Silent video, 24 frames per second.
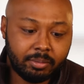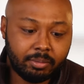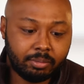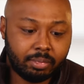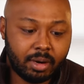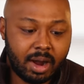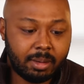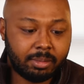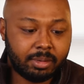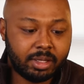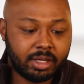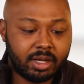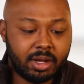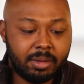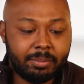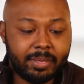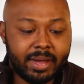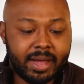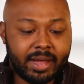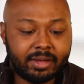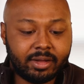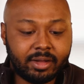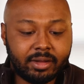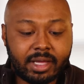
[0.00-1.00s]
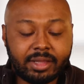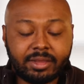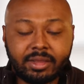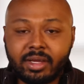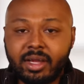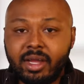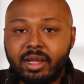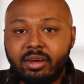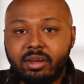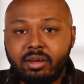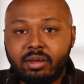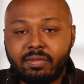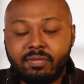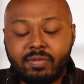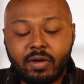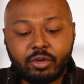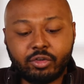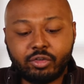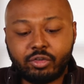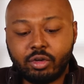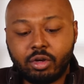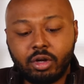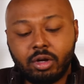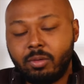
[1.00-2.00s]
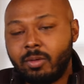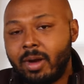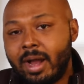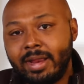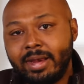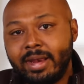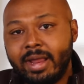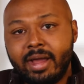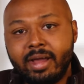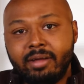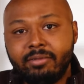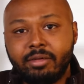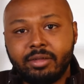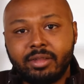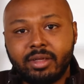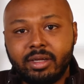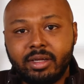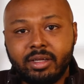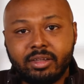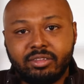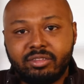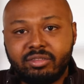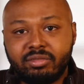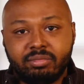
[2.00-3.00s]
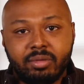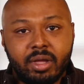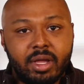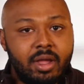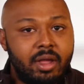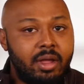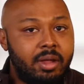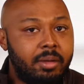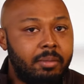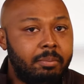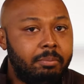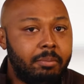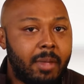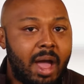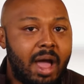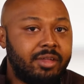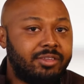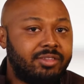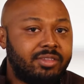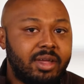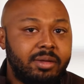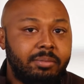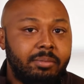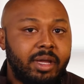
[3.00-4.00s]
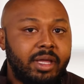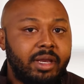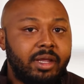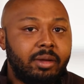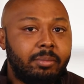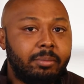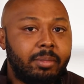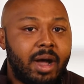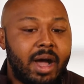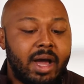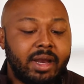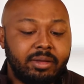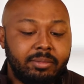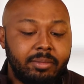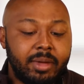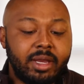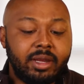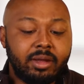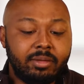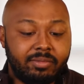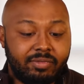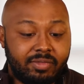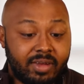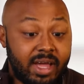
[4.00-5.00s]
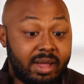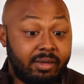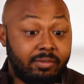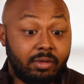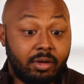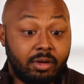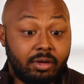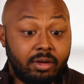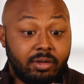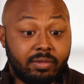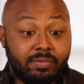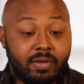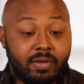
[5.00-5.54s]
Probably come back at the end of the first third. Right now, everything is, I'd say medium body, medium flavor in the